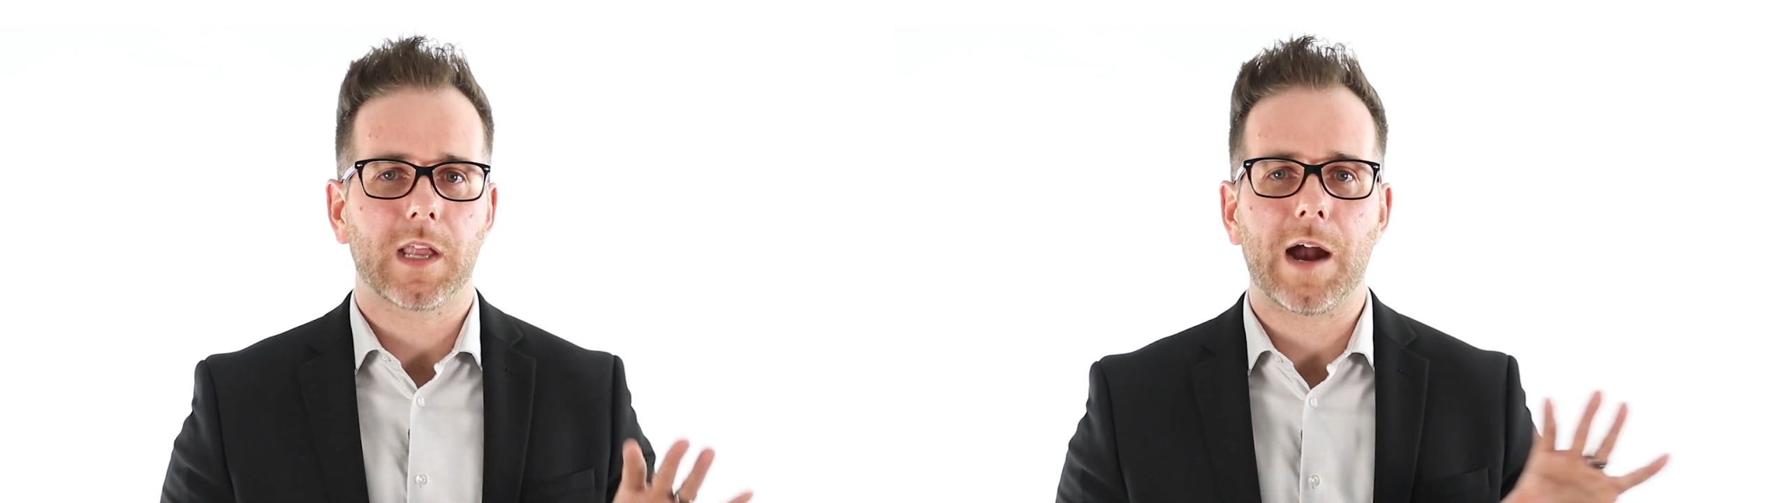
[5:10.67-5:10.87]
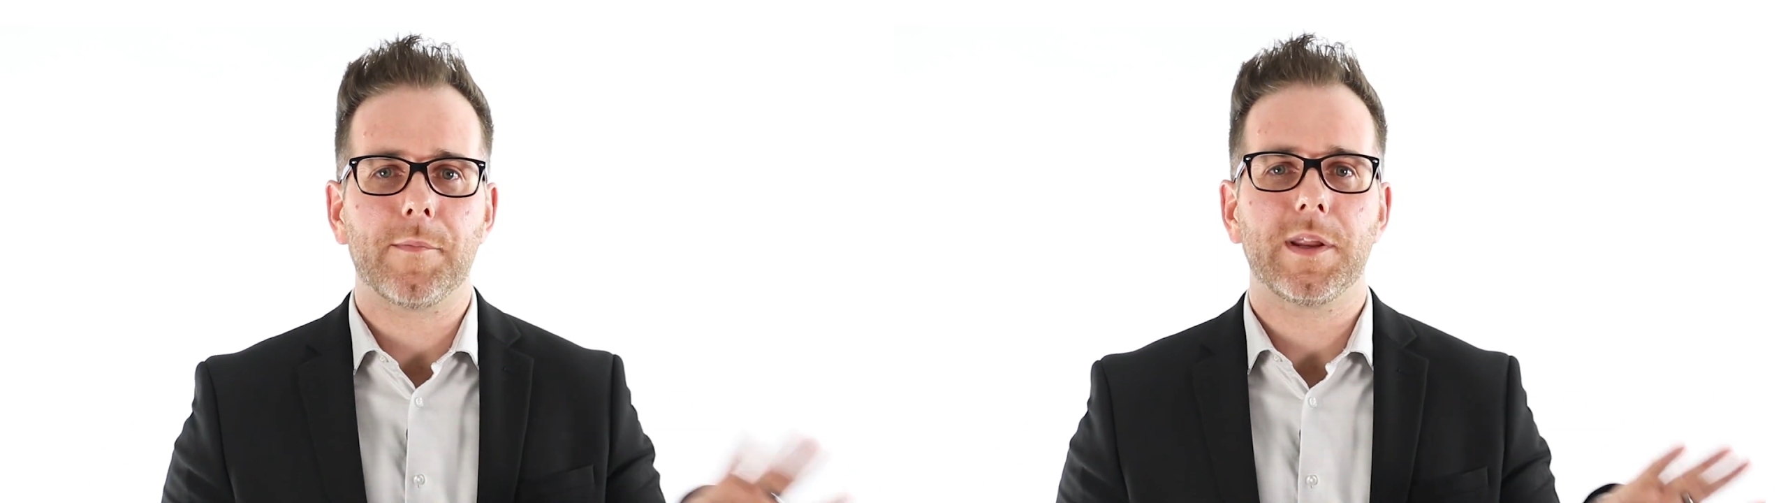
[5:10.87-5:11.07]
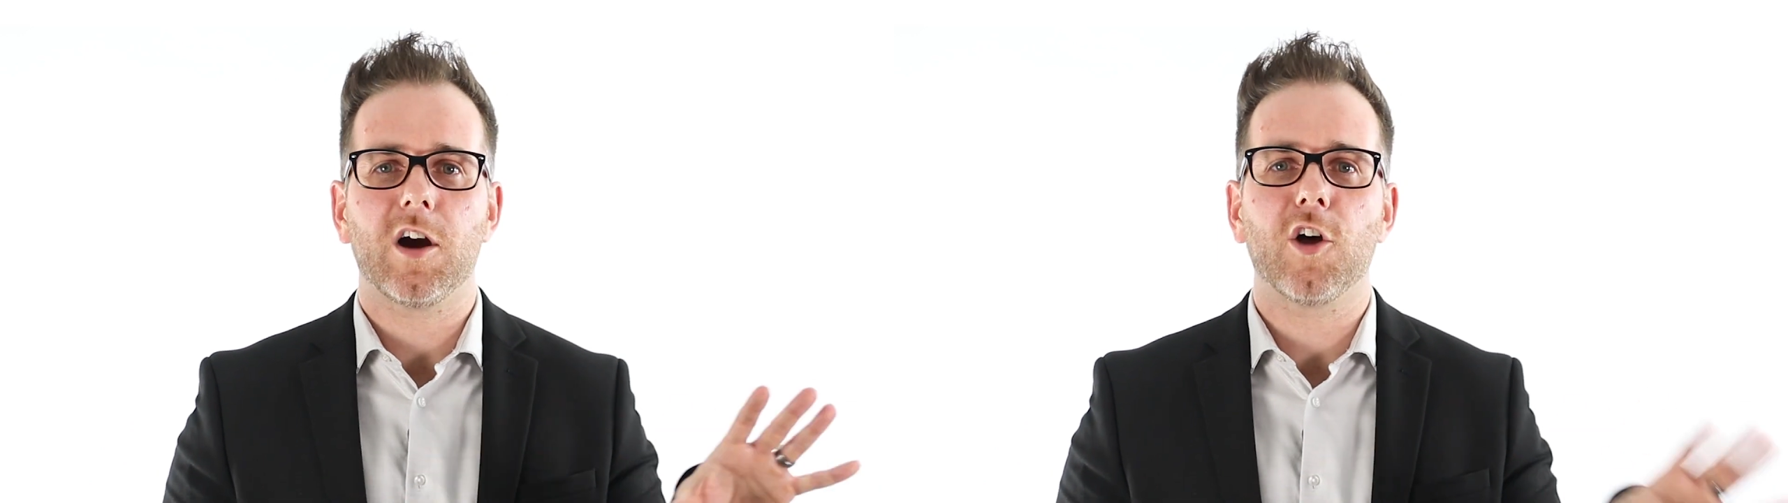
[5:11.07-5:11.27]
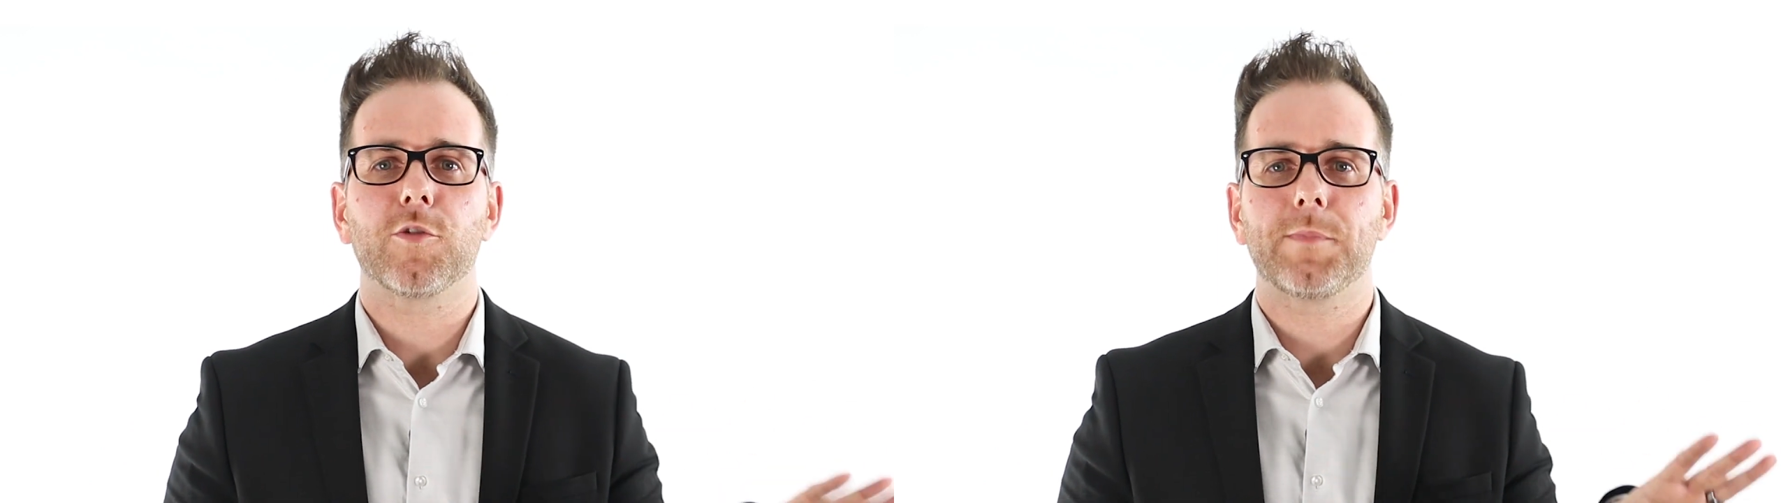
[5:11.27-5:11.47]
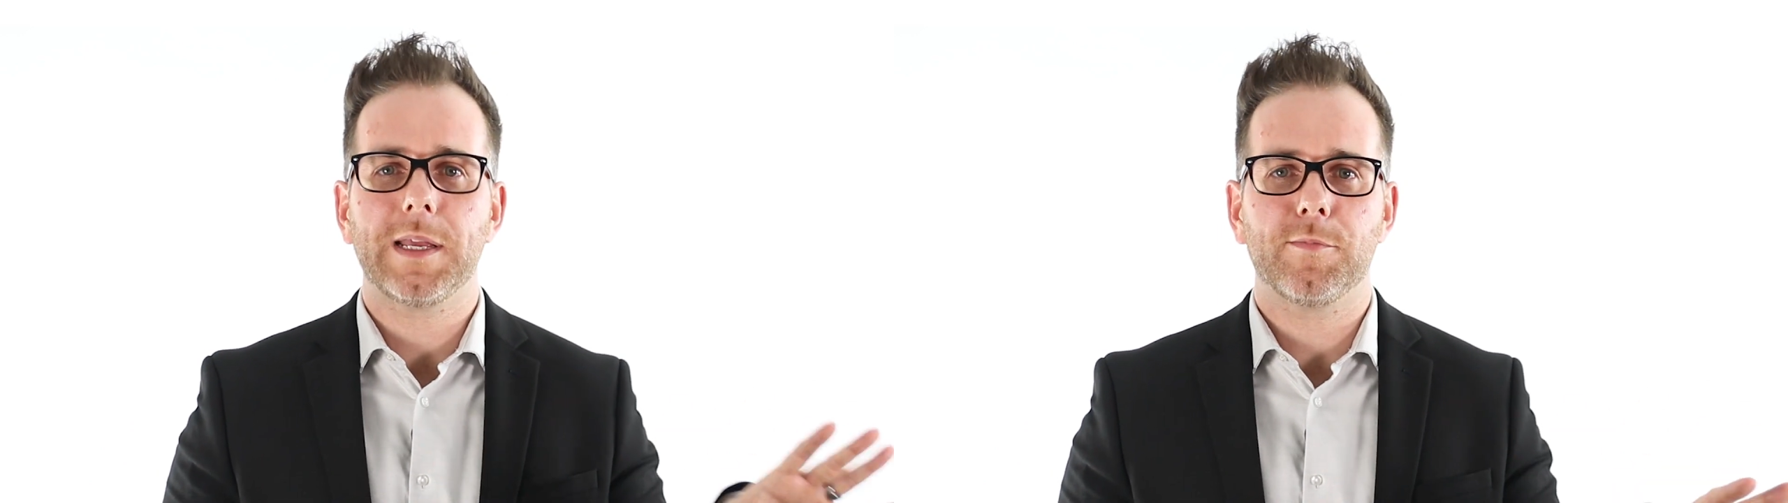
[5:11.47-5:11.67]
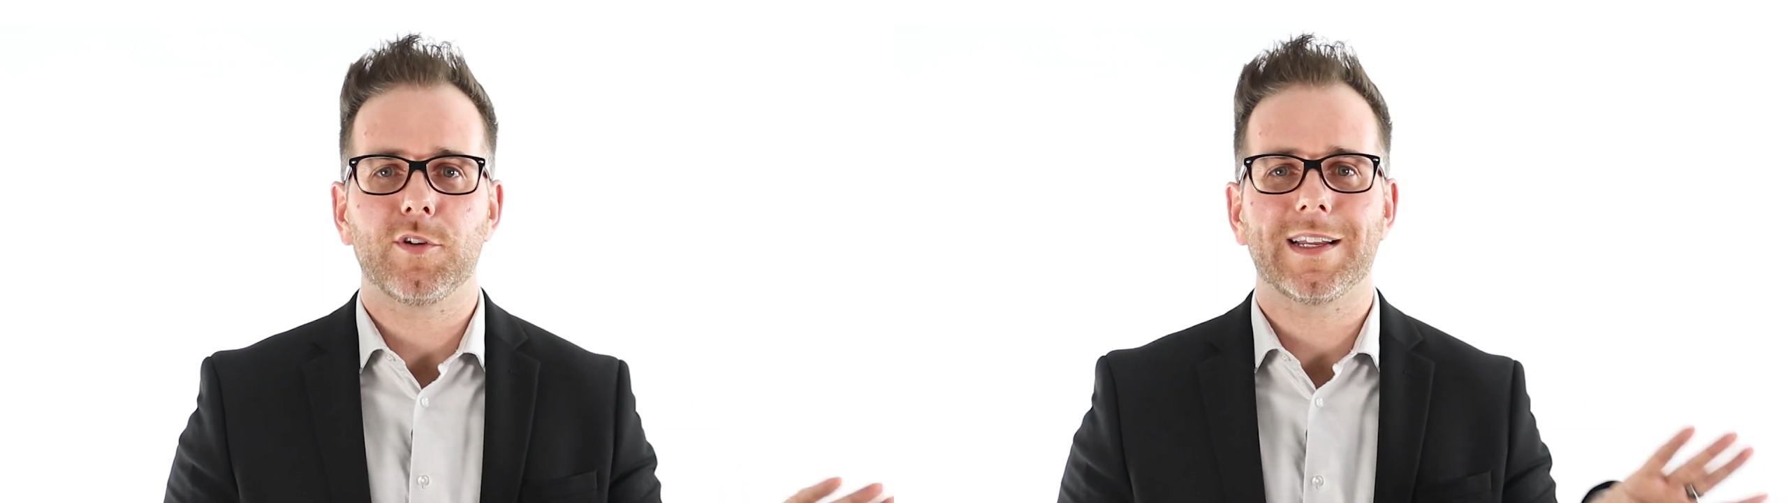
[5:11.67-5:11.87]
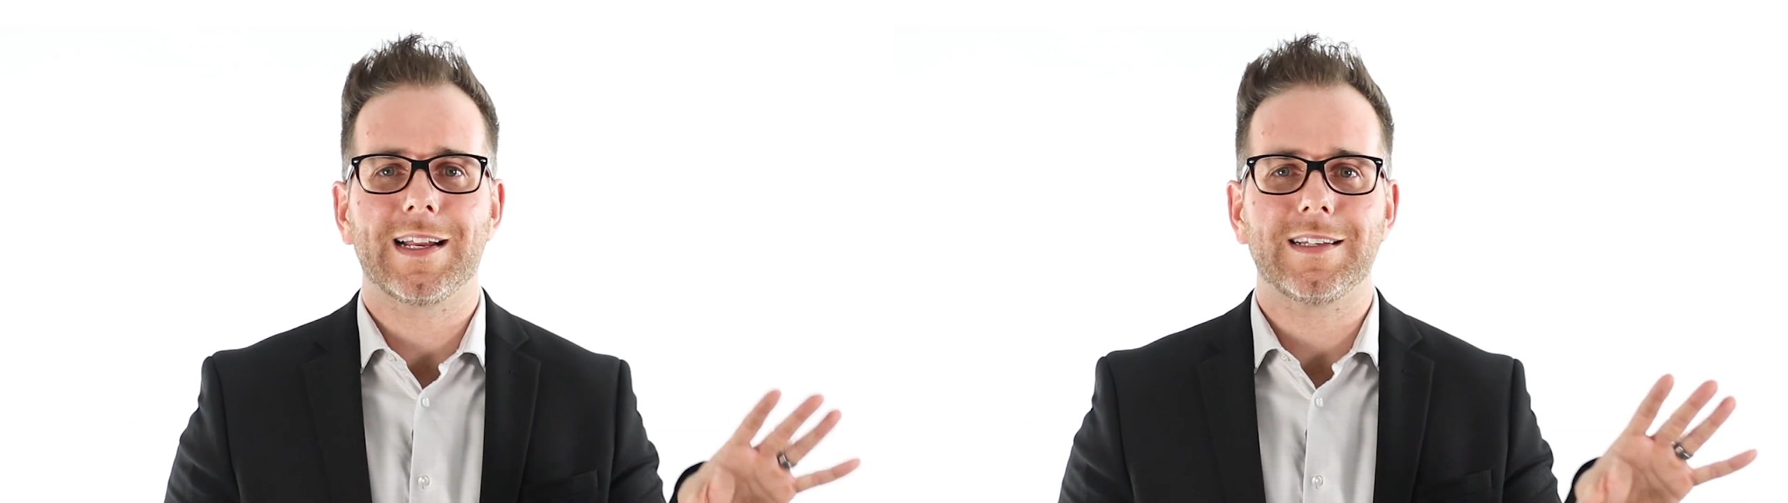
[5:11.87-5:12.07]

How many other people can